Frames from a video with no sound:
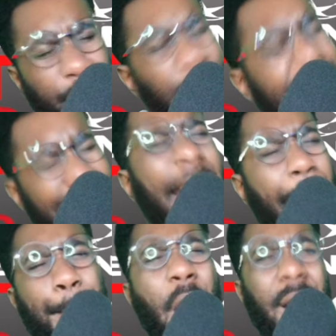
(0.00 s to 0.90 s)
Frank
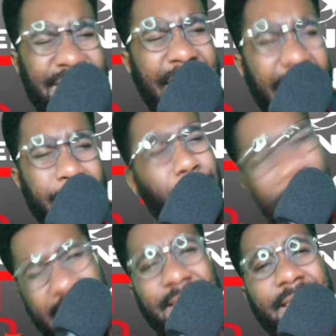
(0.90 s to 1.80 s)
Lampard's team,
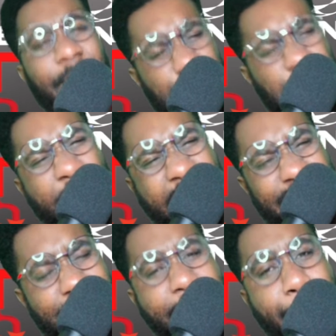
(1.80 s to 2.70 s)
right? Frank
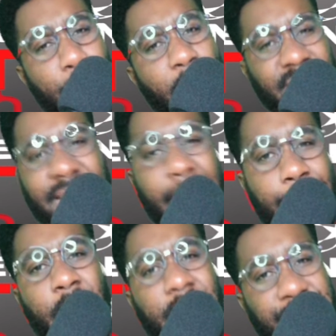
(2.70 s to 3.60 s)
Lampard's team,
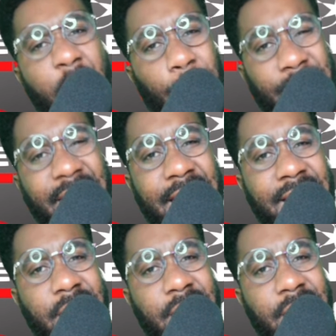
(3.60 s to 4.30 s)
Chelsea.